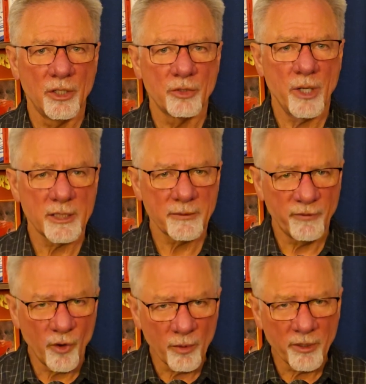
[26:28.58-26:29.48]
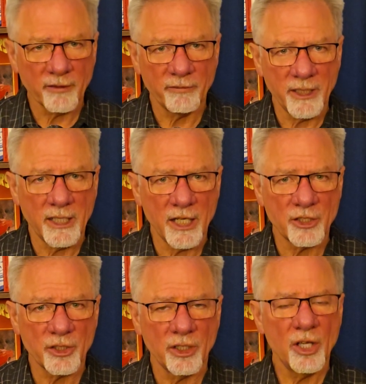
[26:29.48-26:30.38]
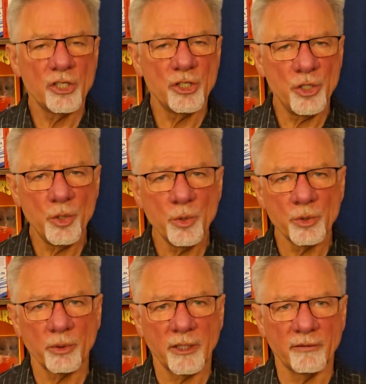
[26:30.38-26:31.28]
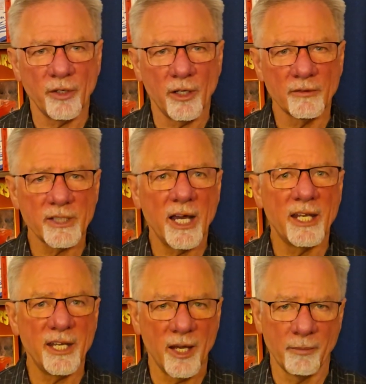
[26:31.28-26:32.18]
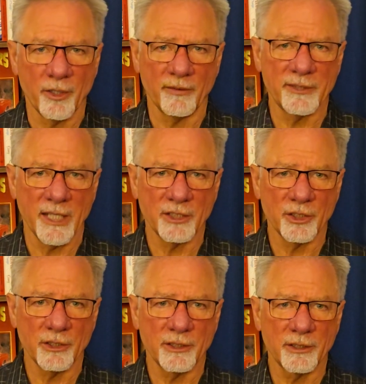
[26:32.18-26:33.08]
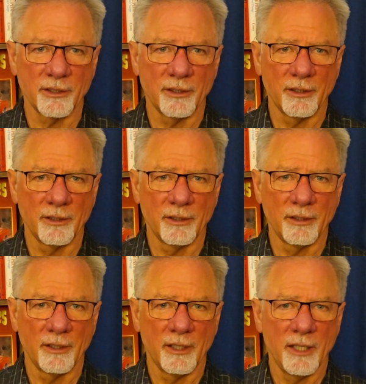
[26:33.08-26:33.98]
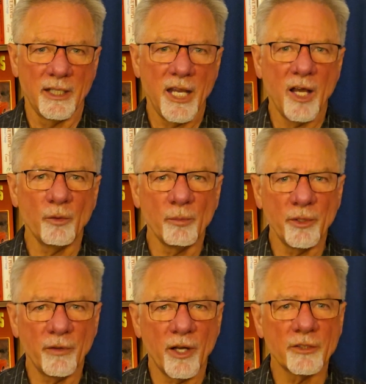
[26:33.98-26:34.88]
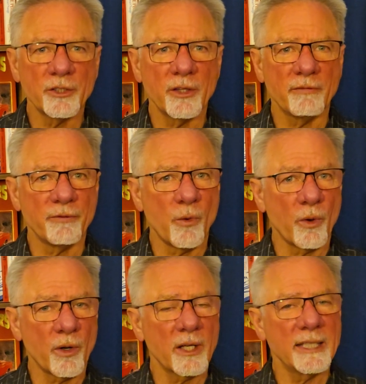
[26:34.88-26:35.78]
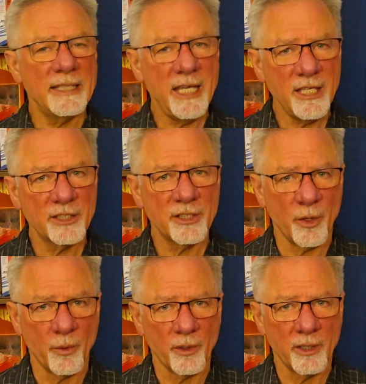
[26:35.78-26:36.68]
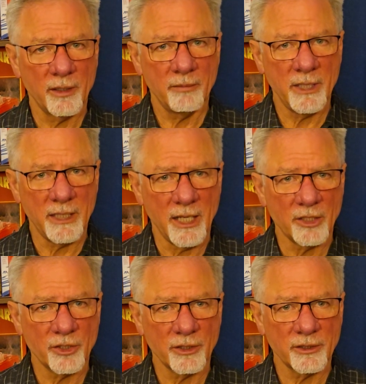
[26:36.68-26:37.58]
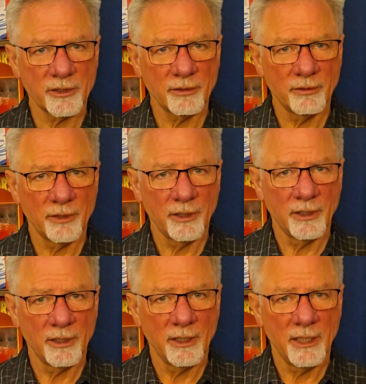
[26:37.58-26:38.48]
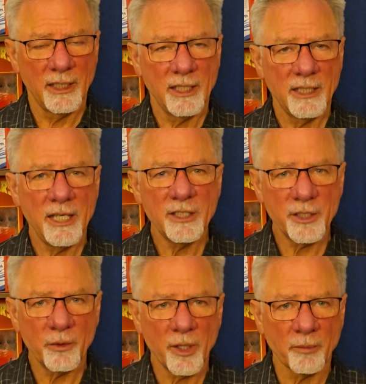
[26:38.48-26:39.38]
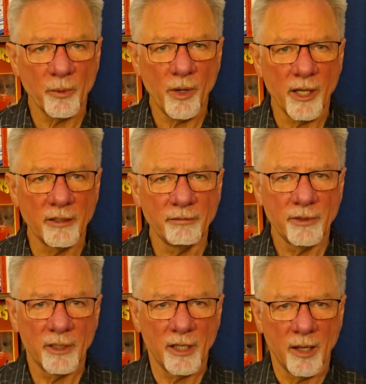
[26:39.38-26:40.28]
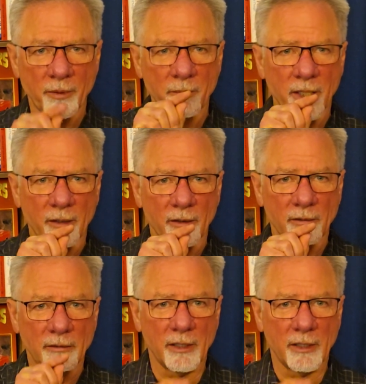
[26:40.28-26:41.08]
Transformative mediation usually involves a number of sessions. Now we'll move on to the 4 keystone mediations. Keystone number 1, upper middle.